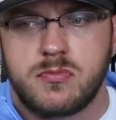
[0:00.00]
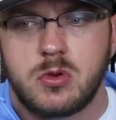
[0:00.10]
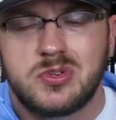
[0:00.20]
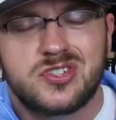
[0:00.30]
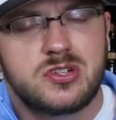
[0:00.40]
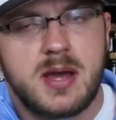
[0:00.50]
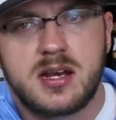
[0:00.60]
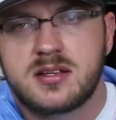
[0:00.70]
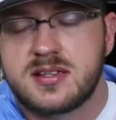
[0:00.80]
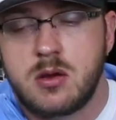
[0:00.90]
Which is too
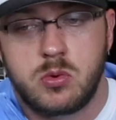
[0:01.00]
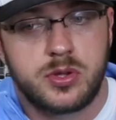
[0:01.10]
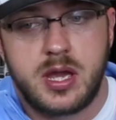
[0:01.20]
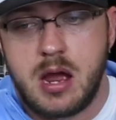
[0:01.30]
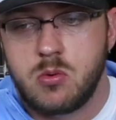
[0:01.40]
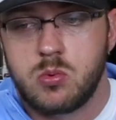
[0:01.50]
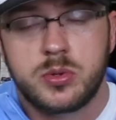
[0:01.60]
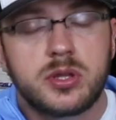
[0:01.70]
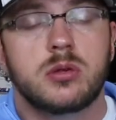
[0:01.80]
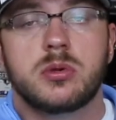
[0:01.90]
bad, because I
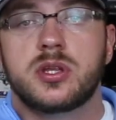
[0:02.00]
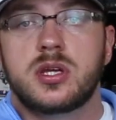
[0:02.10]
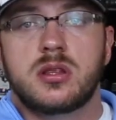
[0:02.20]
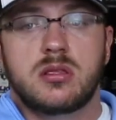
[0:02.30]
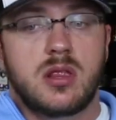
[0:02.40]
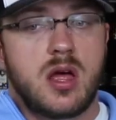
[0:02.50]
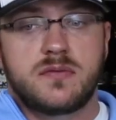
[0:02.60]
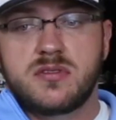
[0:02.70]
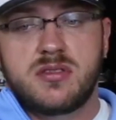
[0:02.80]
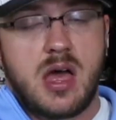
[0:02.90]
really
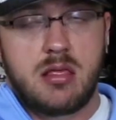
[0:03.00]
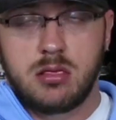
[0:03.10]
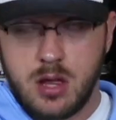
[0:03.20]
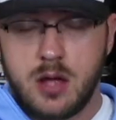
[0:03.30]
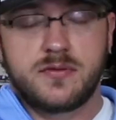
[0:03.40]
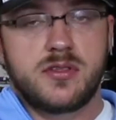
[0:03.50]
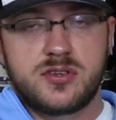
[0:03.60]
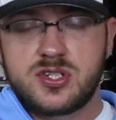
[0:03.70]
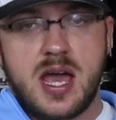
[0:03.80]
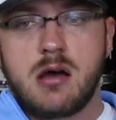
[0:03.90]
loved their
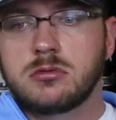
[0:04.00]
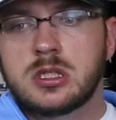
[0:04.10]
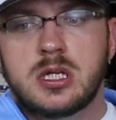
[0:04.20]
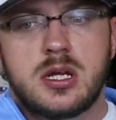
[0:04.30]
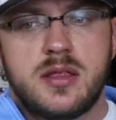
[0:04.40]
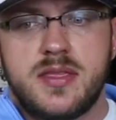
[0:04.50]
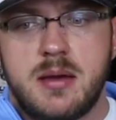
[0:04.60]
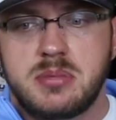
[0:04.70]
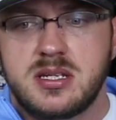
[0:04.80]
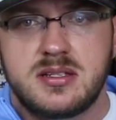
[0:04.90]
stout.
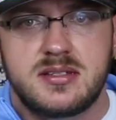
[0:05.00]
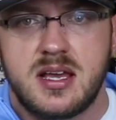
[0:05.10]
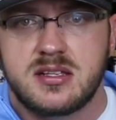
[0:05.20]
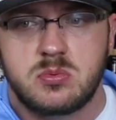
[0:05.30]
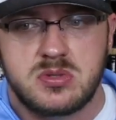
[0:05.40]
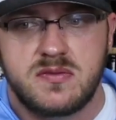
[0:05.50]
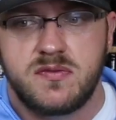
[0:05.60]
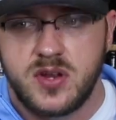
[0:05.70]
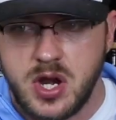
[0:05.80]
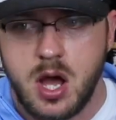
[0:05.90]
That BDCS was
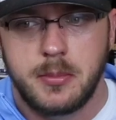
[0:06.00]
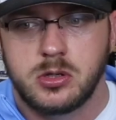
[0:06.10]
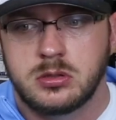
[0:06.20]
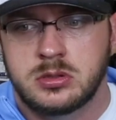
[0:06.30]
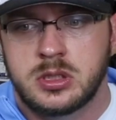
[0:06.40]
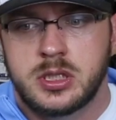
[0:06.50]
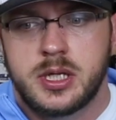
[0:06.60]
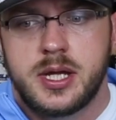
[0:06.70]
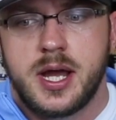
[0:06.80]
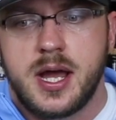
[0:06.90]
phenomenal.
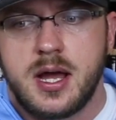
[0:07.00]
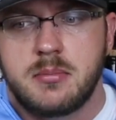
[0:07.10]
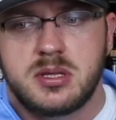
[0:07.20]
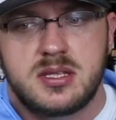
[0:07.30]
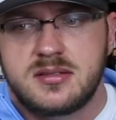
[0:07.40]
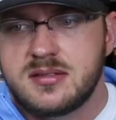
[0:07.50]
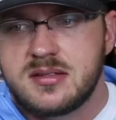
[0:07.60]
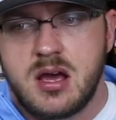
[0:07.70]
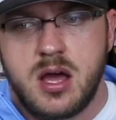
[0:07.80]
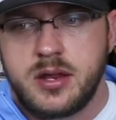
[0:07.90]
But this is
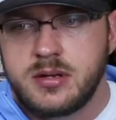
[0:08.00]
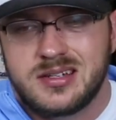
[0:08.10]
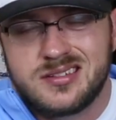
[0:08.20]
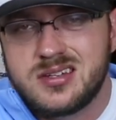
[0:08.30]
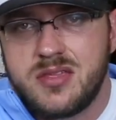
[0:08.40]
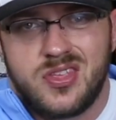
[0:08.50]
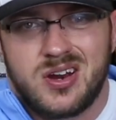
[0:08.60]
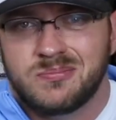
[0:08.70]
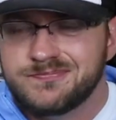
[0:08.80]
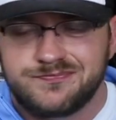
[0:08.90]
not. It's just not there.